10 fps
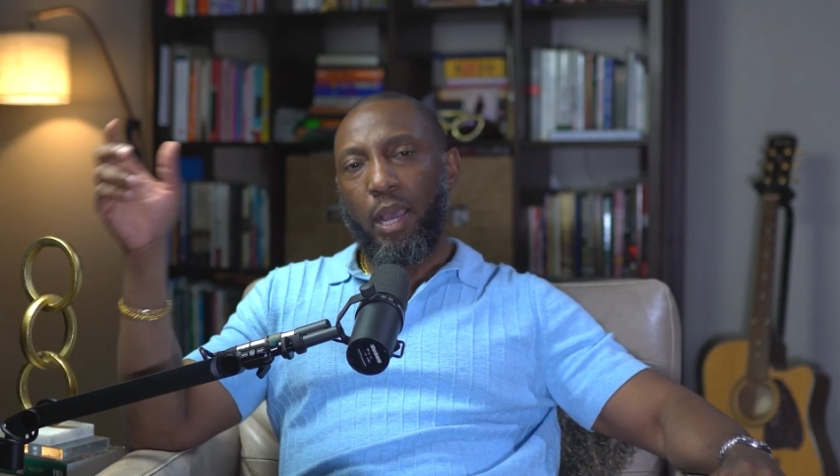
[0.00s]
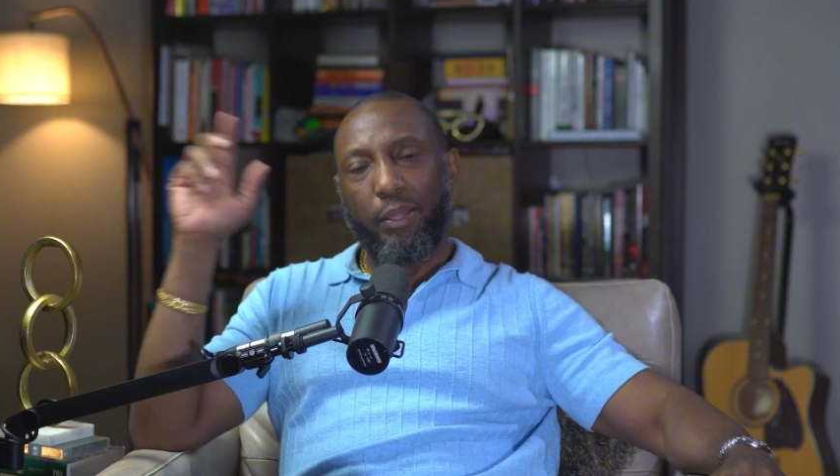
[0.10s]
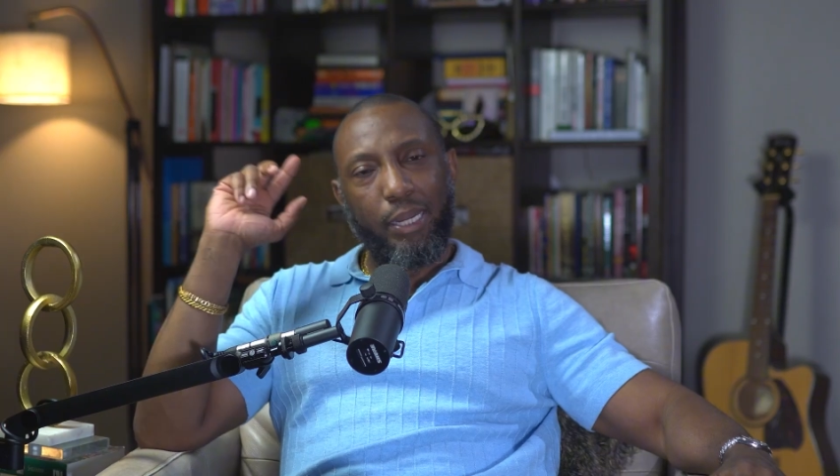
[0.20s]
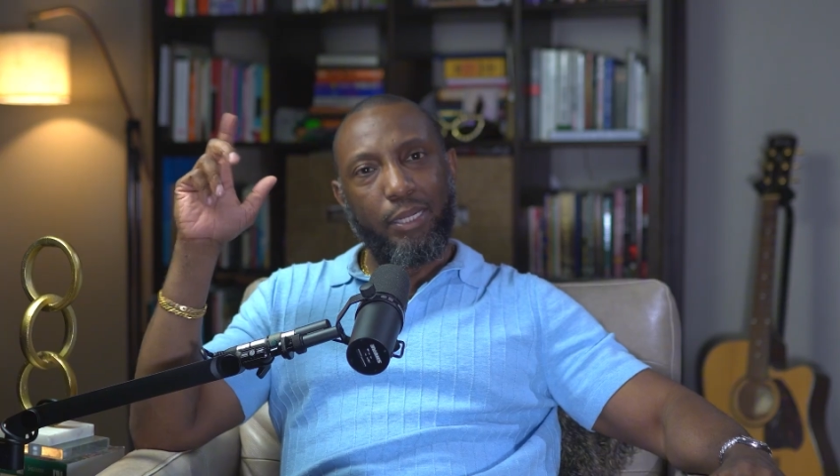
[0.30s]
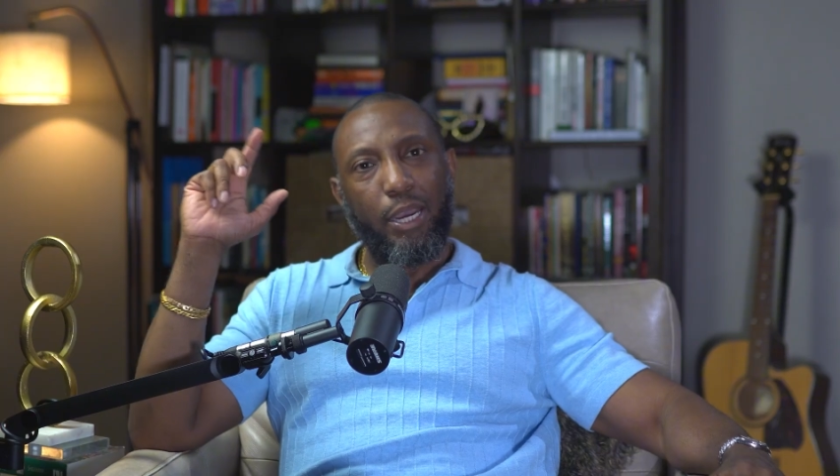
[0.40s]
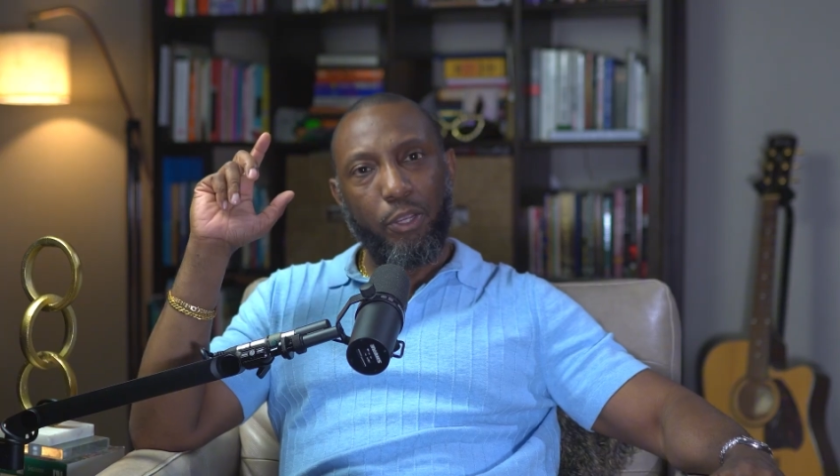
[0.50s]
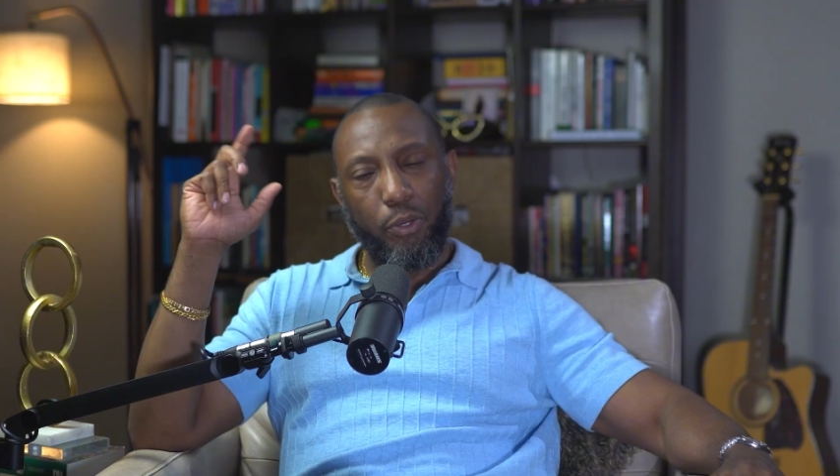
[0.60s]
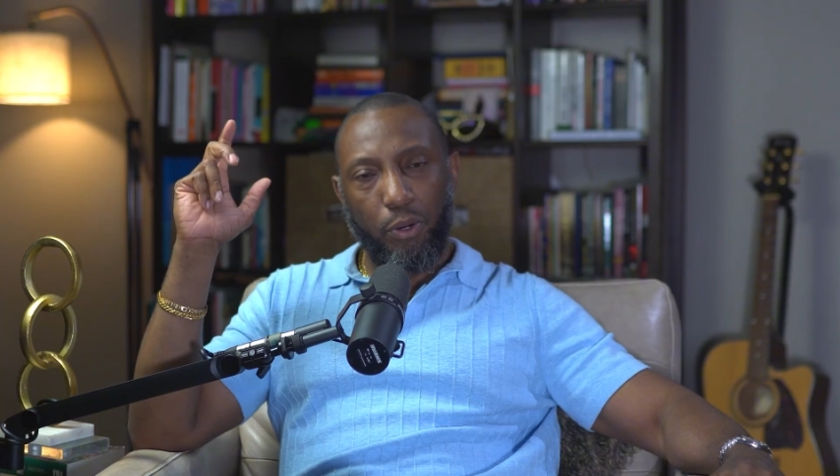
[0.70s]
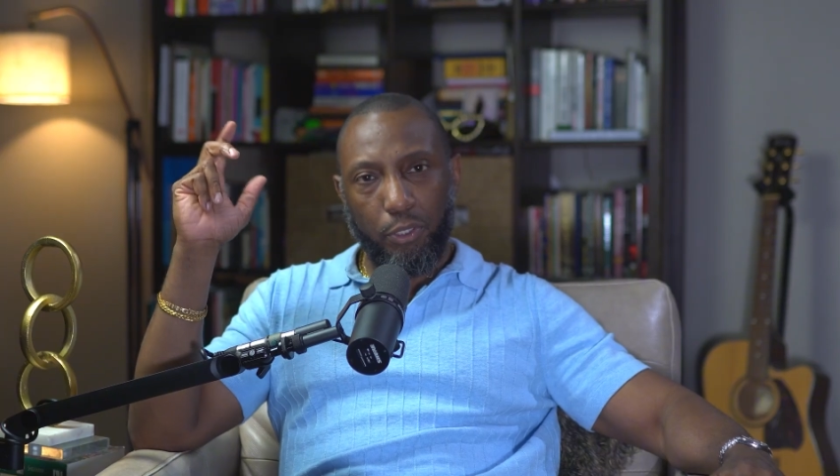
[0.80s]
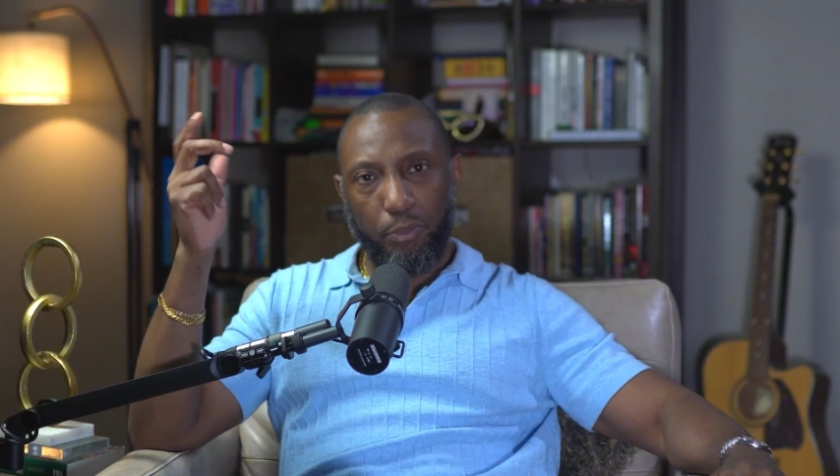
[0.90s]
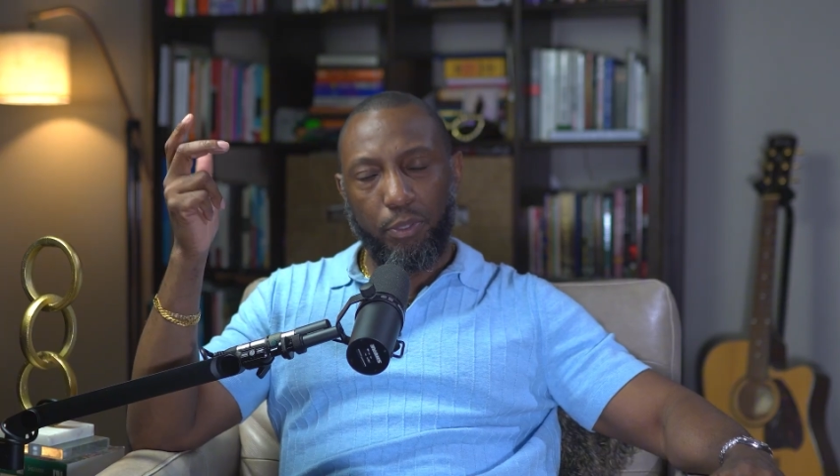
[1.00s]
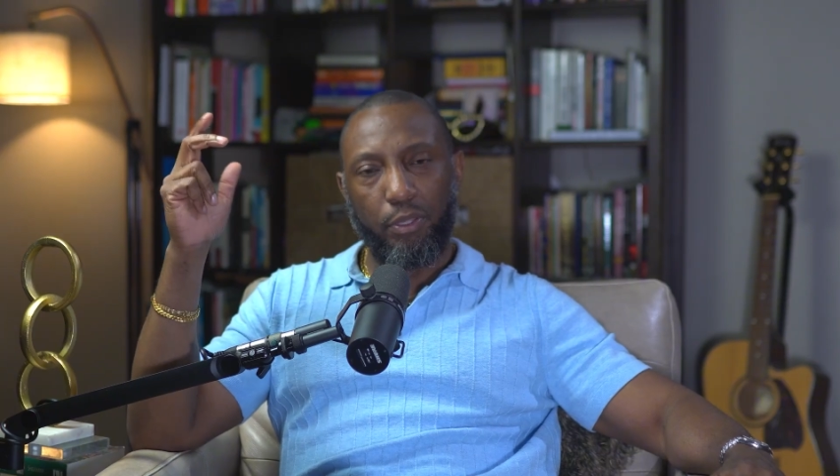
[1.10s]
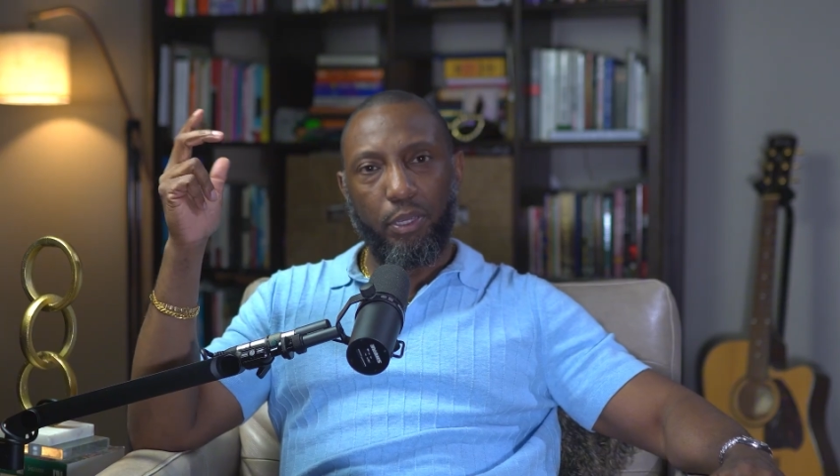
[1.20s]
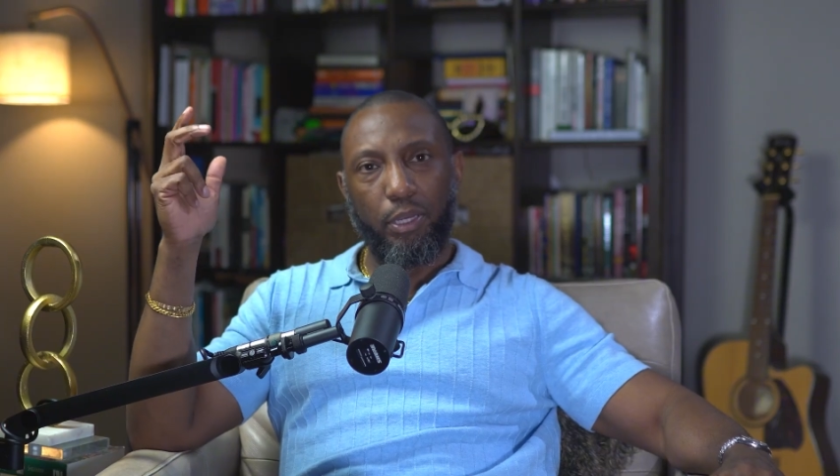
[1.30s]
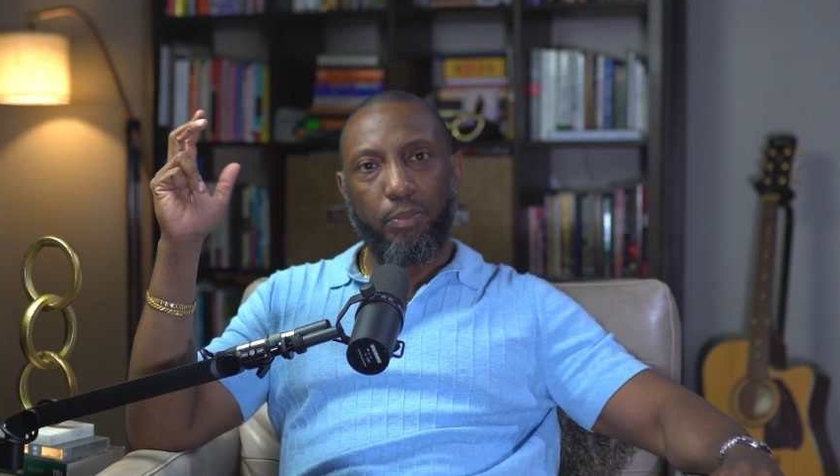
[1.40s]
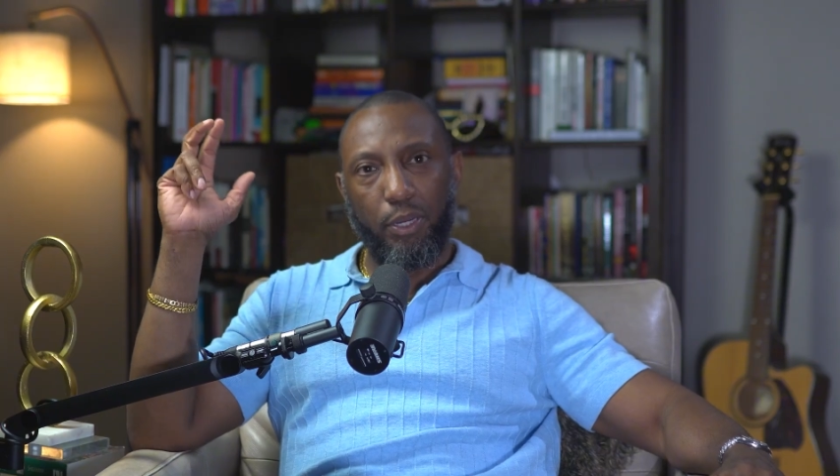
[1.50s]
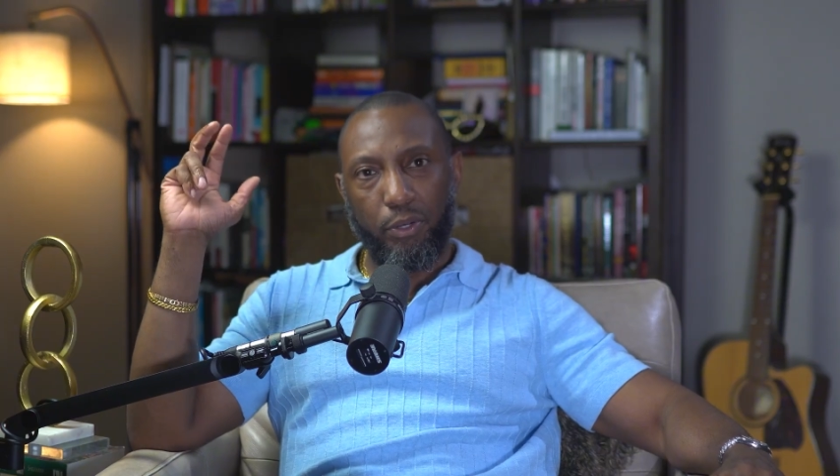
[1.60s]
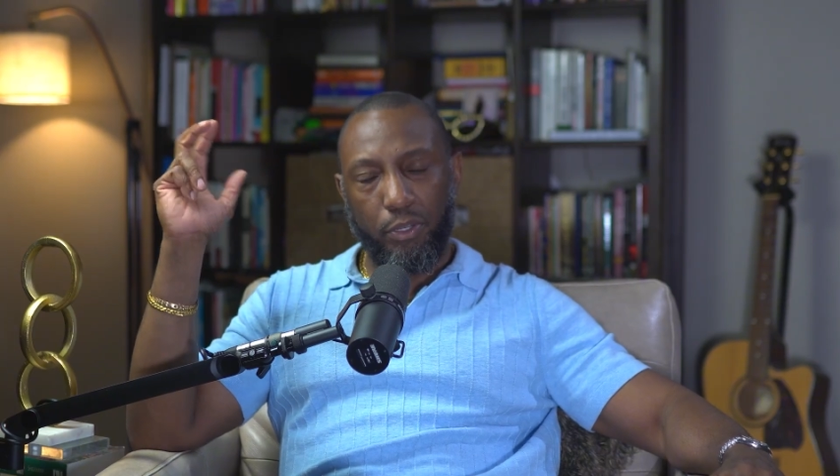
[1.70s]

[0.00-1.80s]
And that's how you ought to be thinking about